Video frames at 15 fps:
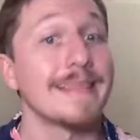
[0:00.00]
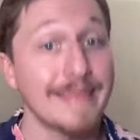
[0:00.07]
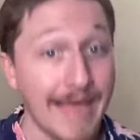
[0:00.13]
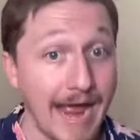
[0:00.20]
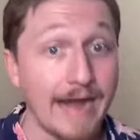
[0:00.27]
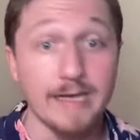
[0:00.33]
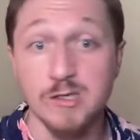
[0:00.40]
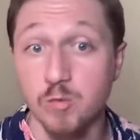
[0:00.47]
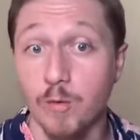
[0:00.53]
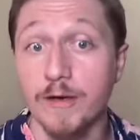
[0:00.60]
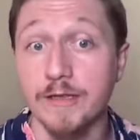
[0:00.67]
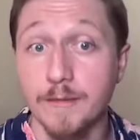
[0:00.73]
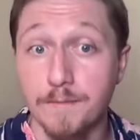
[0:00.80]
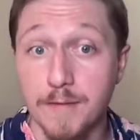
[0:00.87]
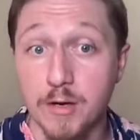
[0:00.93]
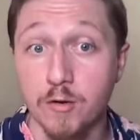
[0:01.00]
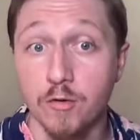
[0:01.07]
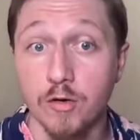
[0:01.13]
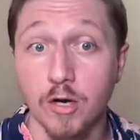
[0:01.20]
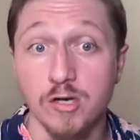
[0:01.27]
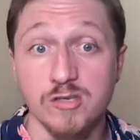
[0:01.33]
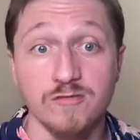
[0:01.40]
That is where the meal
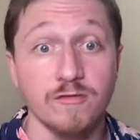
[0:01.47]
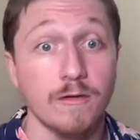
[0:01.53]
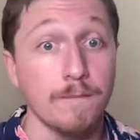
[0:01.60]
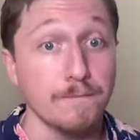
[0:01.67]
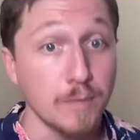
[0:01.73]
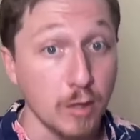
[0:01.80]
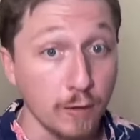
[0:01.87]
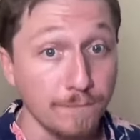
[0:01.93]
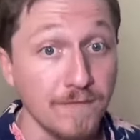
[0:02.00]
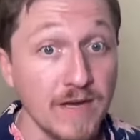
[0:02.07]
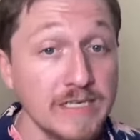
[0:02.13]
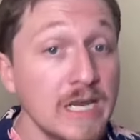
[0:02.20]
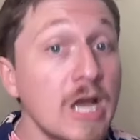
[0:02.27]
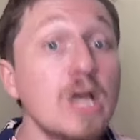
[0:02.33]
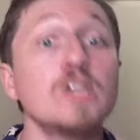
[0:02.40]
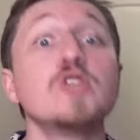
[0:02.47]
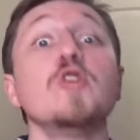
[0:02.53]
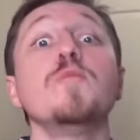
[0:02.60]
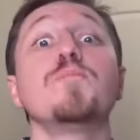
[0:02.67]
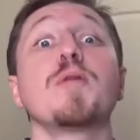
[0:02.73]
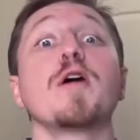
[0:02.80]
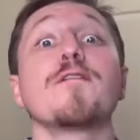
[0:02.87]
goes from perfect
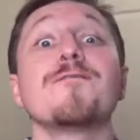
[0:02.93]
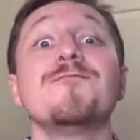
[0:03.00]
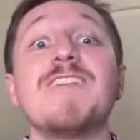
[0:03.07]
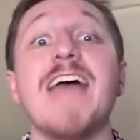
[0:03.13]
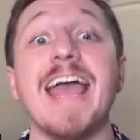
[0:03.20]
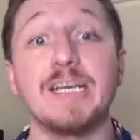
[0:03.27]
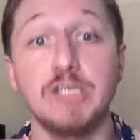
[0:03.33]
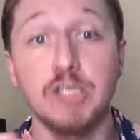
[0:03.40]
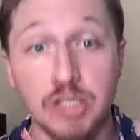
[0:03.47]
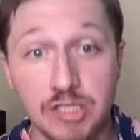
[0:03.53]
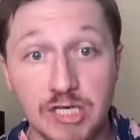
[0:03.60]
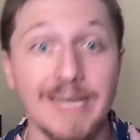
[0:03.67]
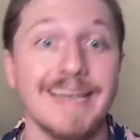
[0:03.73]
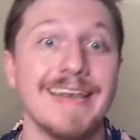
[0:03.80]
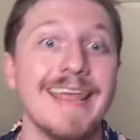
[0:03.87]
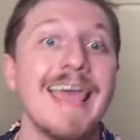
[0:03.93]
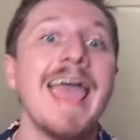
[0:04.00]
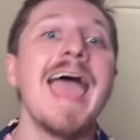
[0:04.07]
to perfection.